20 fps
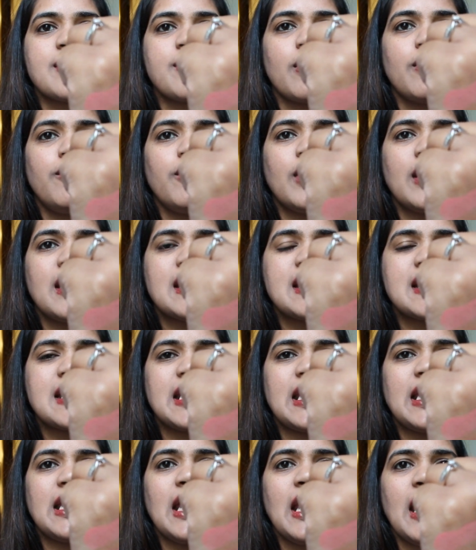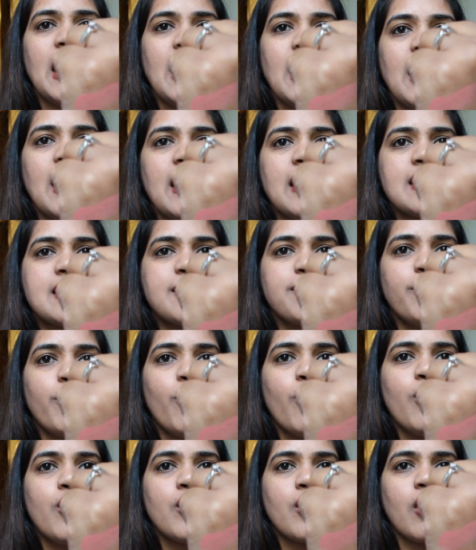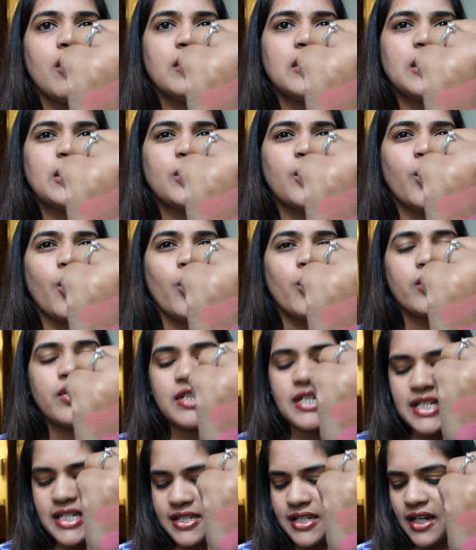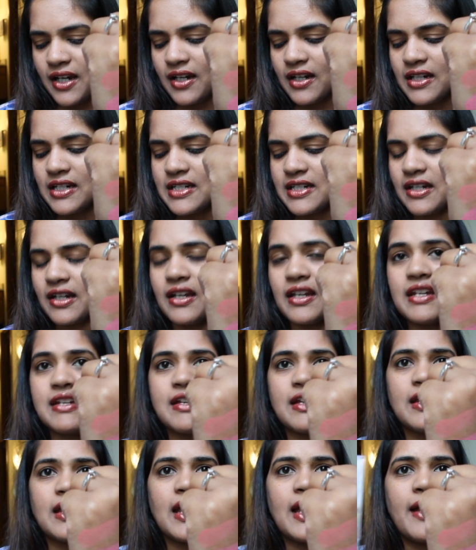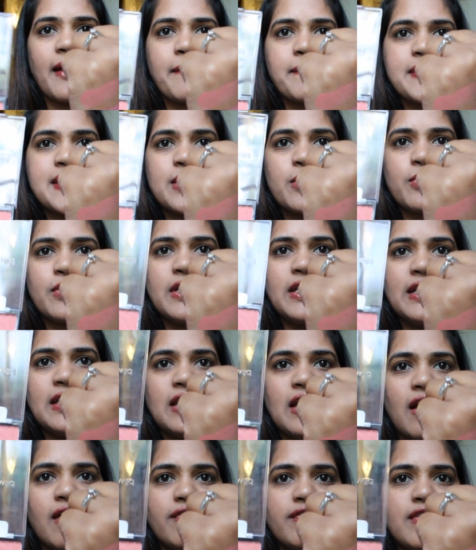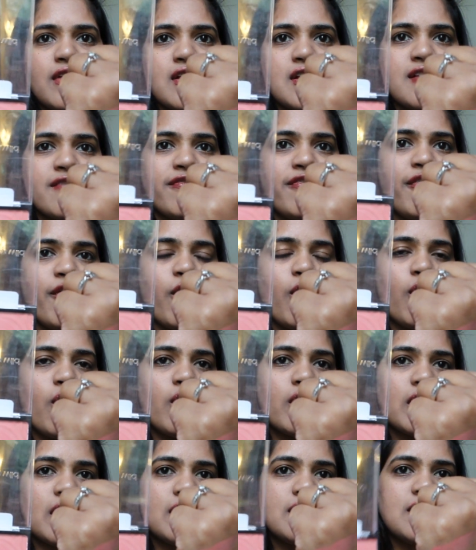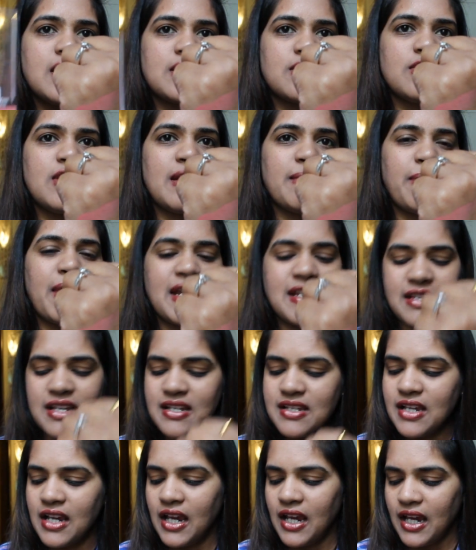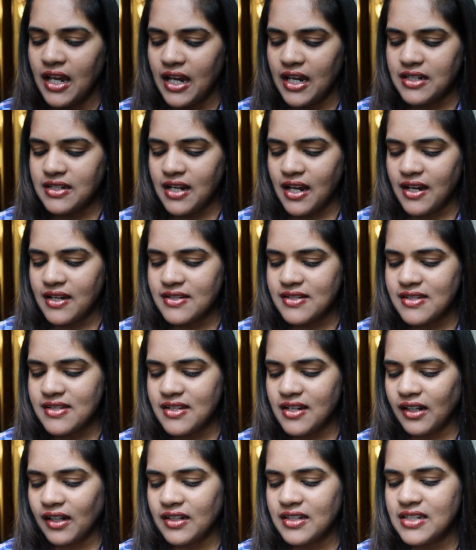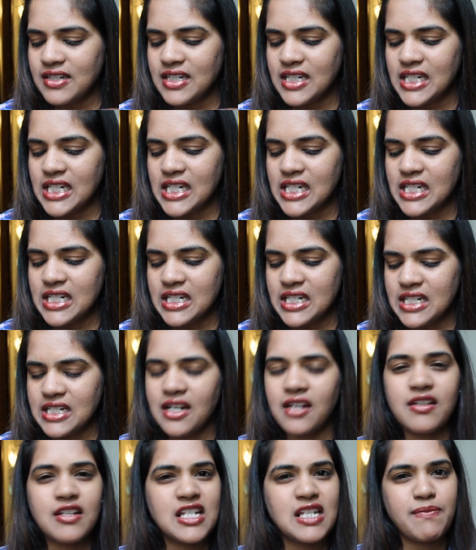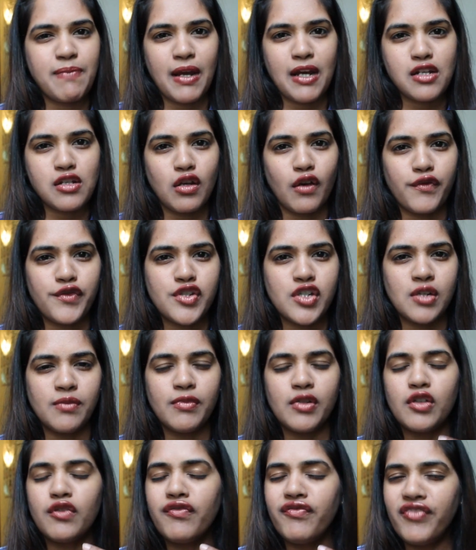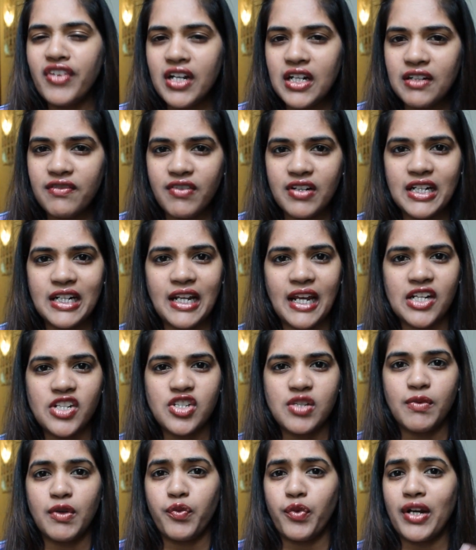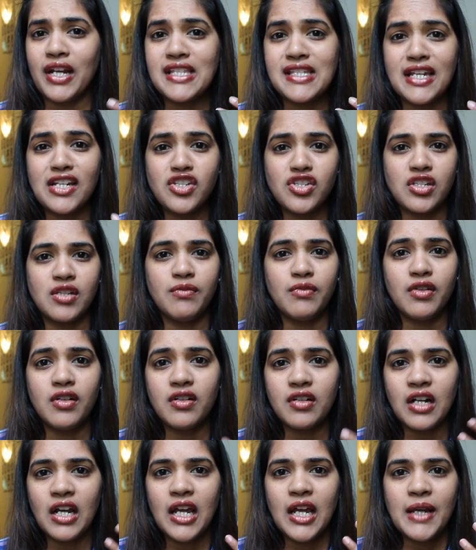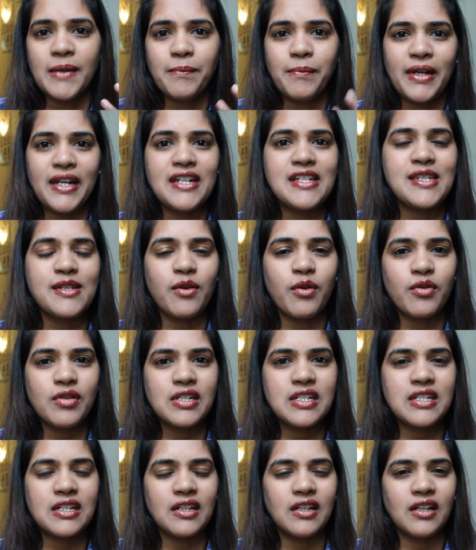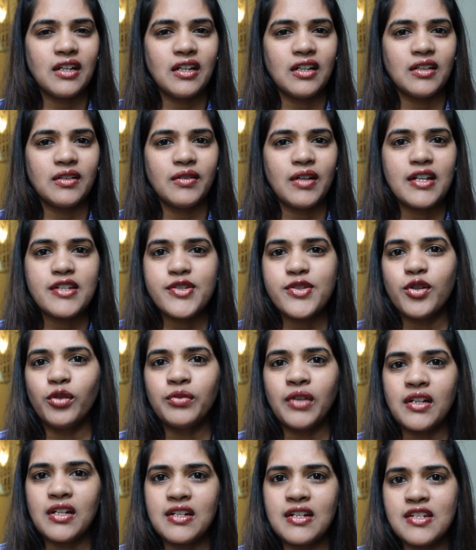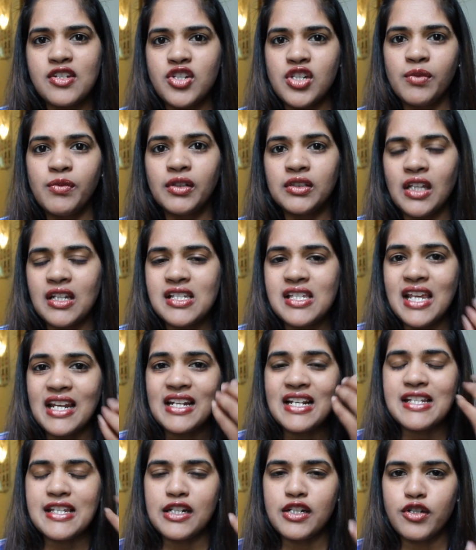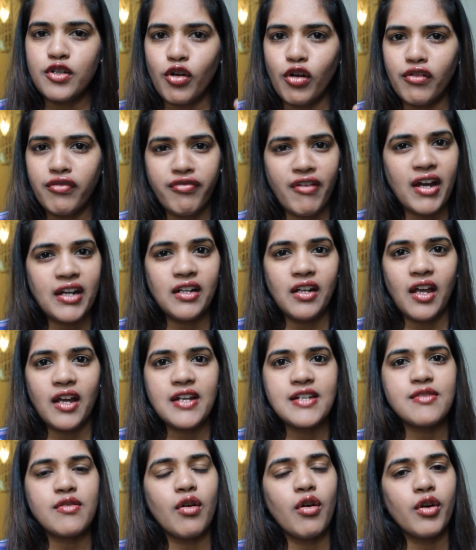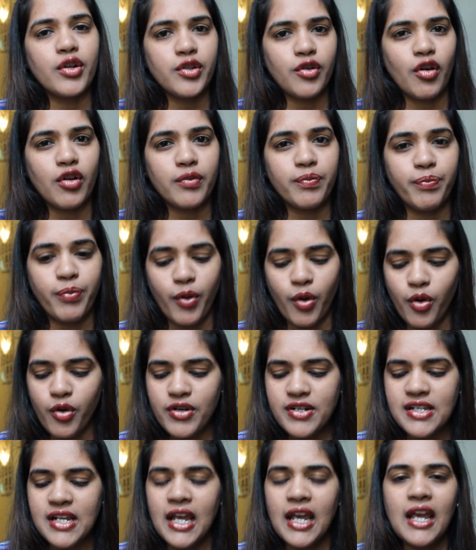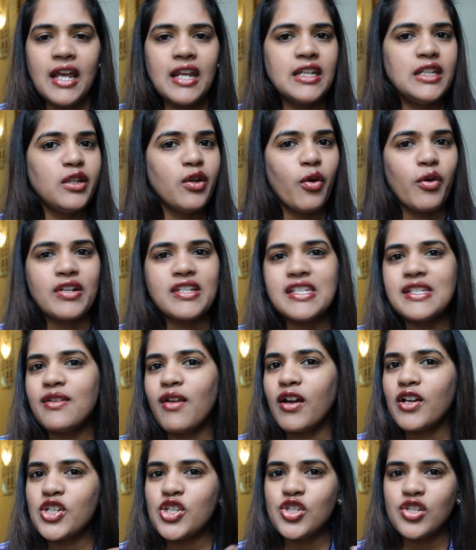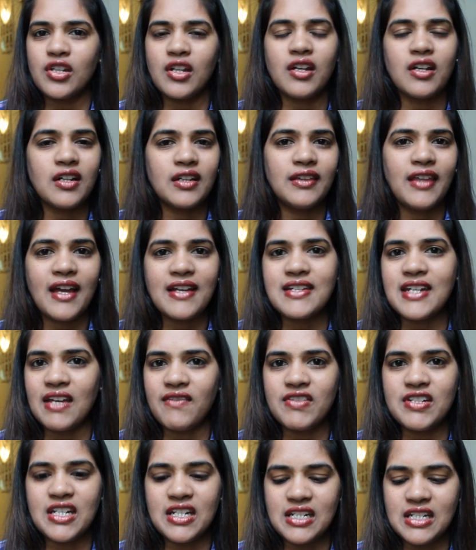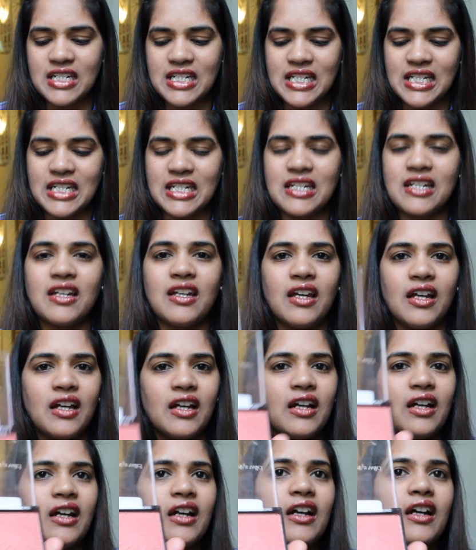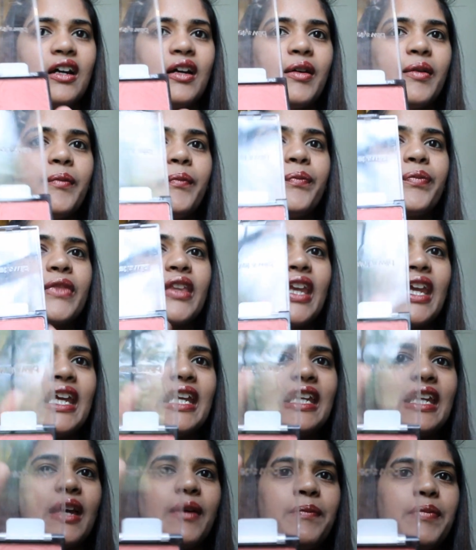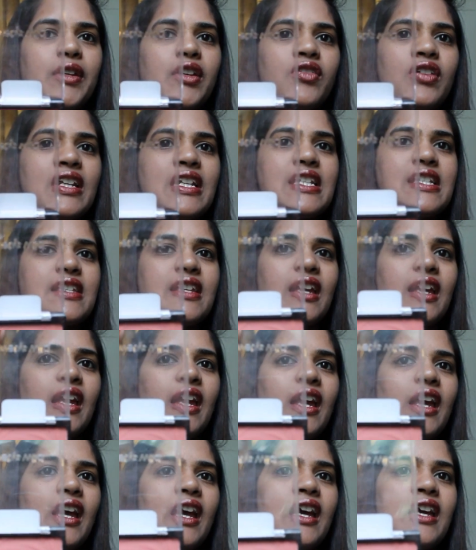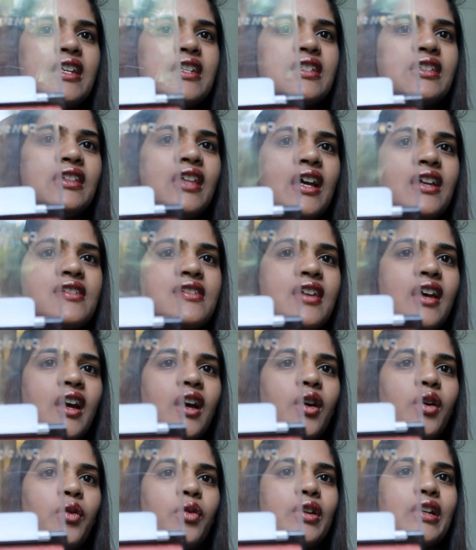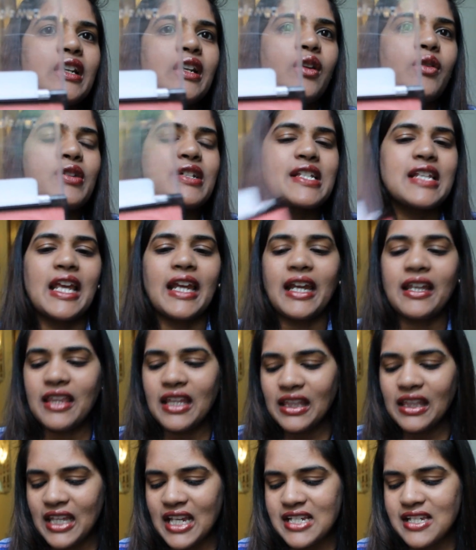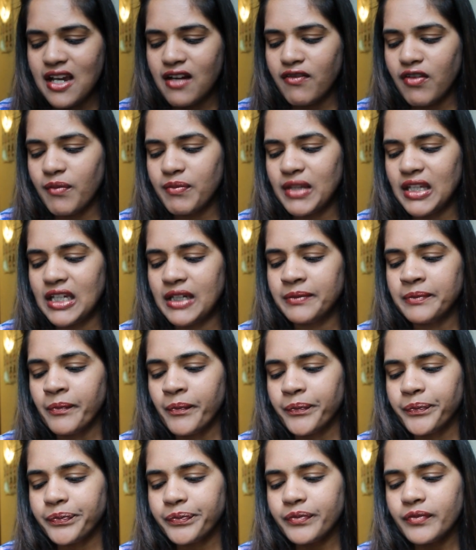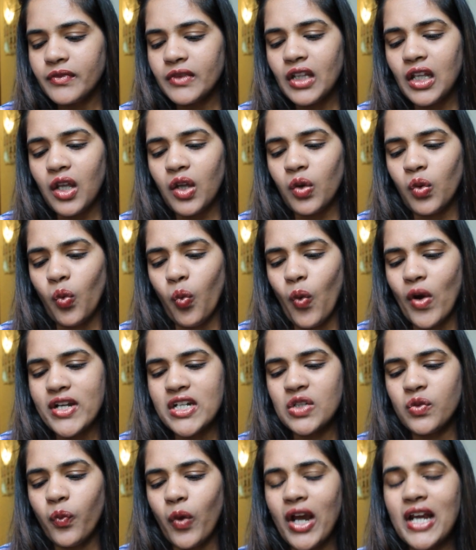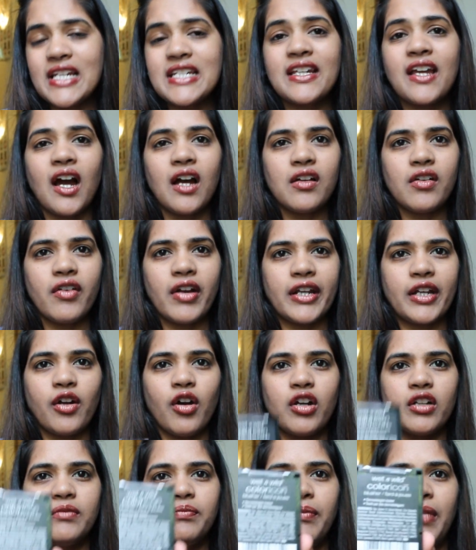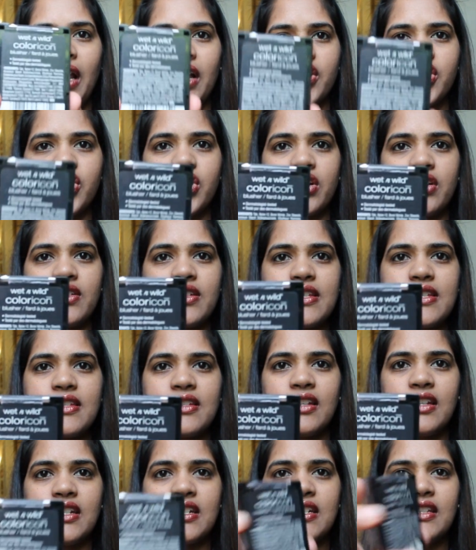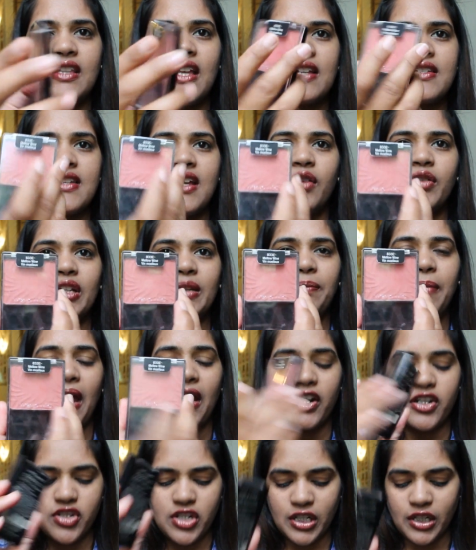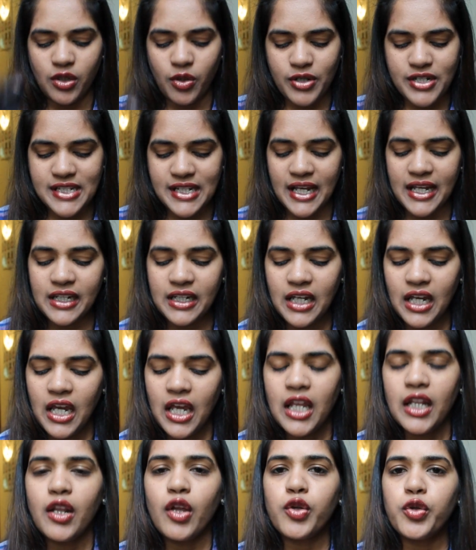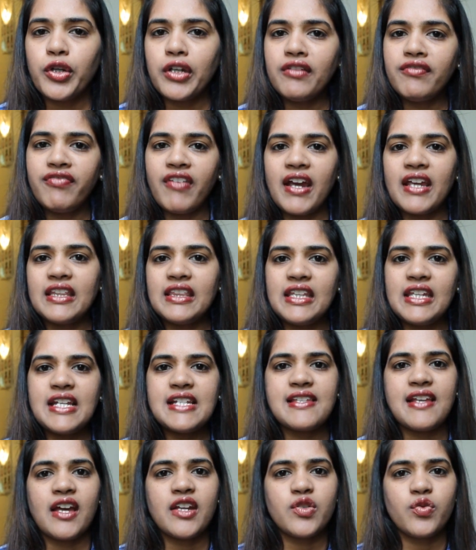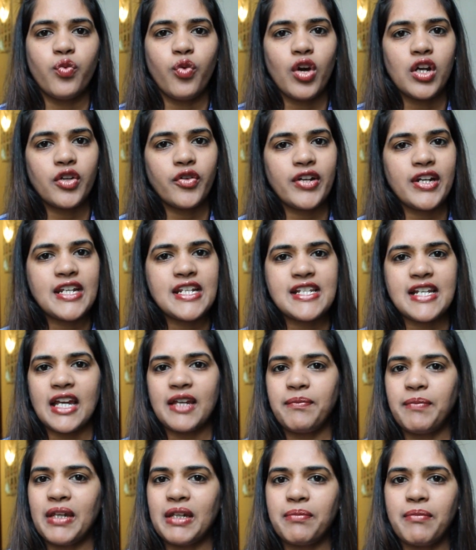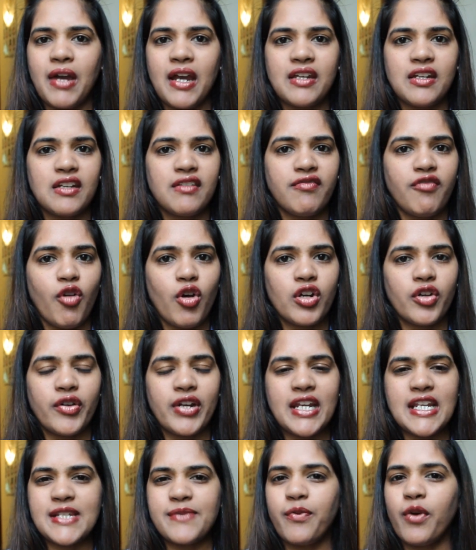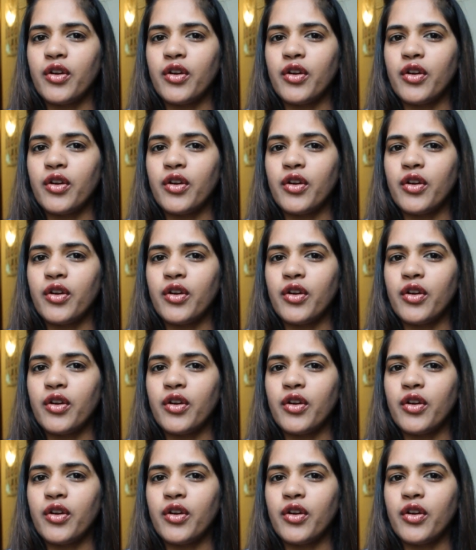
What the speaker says: So if you can see, it's more on the coral side, and I absolutely love this for a day-to-day basis. It has teeny tiny specks of shimmer, very light shimmer. When I say shimmer, please don't assume that it is shimmer that settles into your fine lines or your pores. No, it's not that evident in appearance, and that's how it looks like. these are from the Wet n Wild Color Icon blushes, and that's how the packaging looks like. Now you can find these at Walgreens. I pick mine at Walgreens.